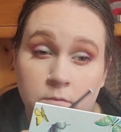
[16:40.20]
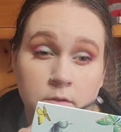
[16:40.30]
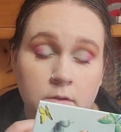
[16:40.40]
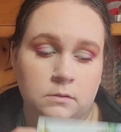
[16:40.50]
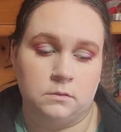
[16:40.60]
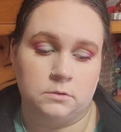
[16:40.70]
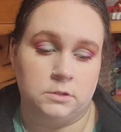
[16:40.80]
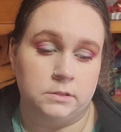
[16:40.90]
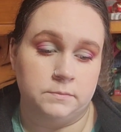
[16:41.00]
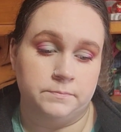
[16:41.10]
Oh
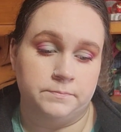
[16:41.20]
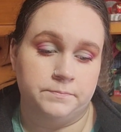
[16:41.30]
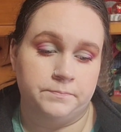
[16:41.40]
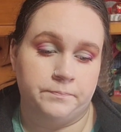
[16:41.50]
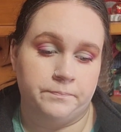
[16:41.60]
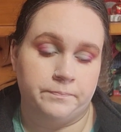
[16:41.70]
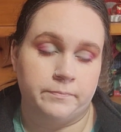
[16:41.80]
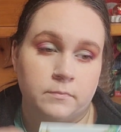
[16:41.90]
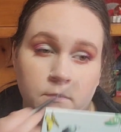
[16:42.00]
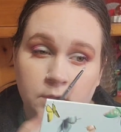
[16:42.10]
geez,
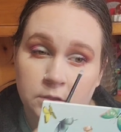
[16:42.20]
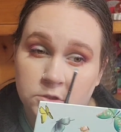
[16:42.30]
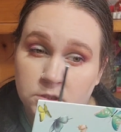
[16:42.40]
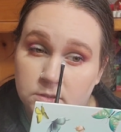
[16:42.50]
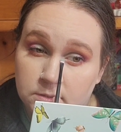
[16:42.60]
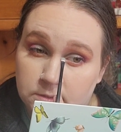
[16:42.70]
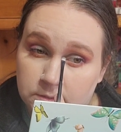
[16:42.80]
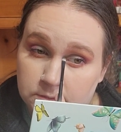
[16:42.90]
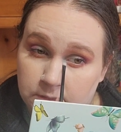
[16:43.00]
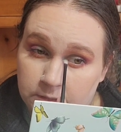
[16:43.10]
this just
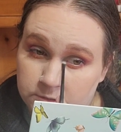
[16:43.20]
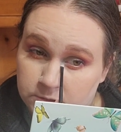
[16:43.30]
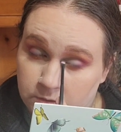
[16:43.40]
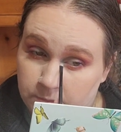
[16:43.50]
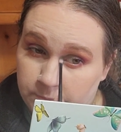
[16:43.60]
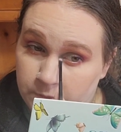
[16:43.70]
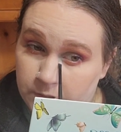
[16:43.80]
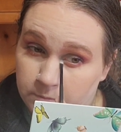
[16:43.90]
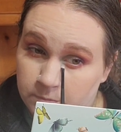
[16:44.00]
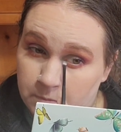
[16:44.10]
does not show up
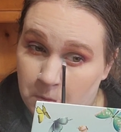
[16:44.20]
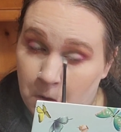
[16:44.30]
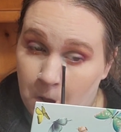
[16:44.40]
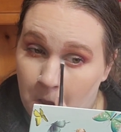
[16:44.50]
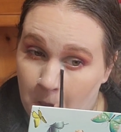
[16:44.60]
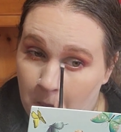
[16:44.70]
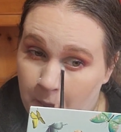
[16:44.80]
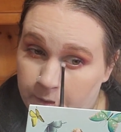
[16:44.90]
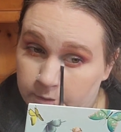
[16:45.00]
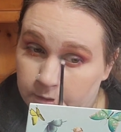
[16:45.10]
well.
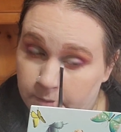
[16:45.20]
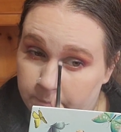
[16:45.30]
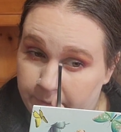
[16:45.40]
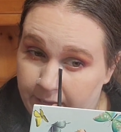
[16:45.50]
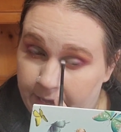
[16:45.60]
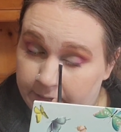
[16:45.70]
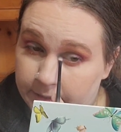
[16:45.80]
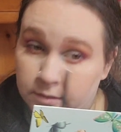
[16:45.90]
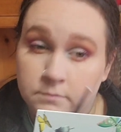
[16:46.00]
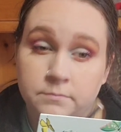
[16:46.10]
I'm
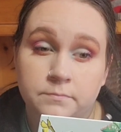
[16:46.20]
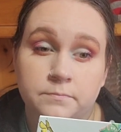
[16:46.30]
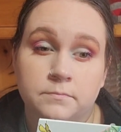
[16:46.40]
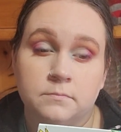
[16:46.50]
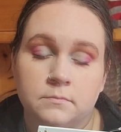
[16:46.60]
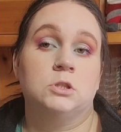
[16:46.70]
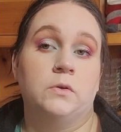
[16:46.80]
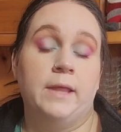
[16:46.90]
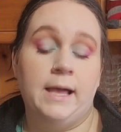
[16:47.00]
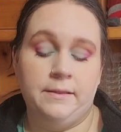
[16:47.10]
packing.
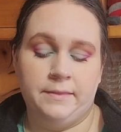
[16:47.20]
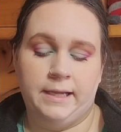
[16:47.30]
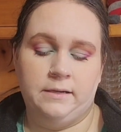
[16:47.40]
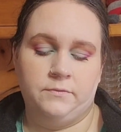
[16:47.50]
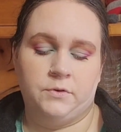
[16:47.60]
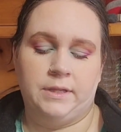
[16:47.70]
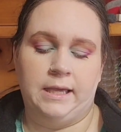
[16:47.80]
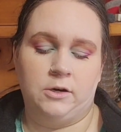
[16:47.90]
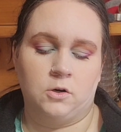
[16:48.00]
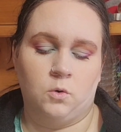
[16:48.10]
So then they, for
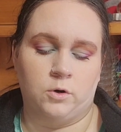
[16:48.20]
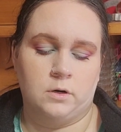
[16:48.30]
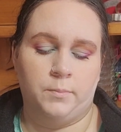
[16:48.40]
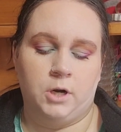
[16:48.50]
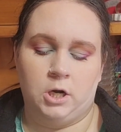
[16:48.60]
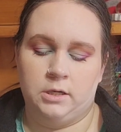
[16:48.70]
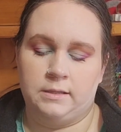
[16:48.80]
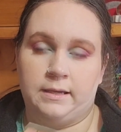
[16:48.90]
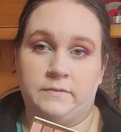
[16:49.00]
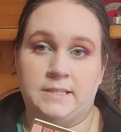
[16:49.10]
the inner corner
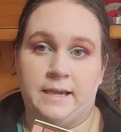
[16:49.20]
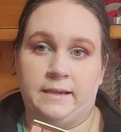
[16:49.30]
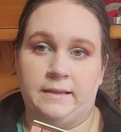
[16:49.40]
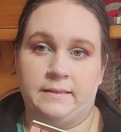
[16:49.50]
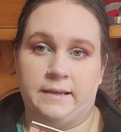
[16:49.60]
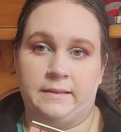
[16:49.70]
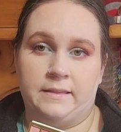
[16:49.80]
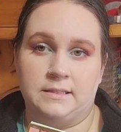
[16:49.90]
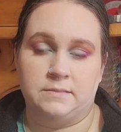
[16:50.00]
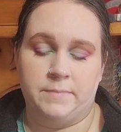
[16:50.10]
part, they have taken
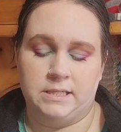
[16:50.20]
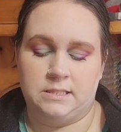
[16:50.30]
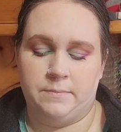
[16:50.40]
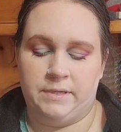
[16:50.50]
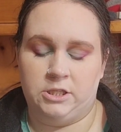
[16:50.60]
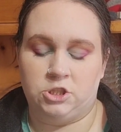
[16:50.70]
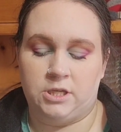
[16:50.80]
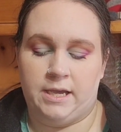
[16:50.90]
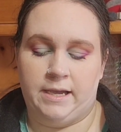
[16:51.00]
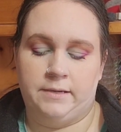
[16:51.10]
like this Meant to Be
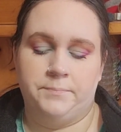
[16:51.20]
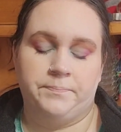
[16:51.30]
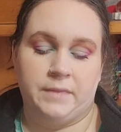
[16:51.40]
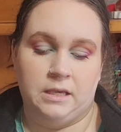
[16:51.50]
shade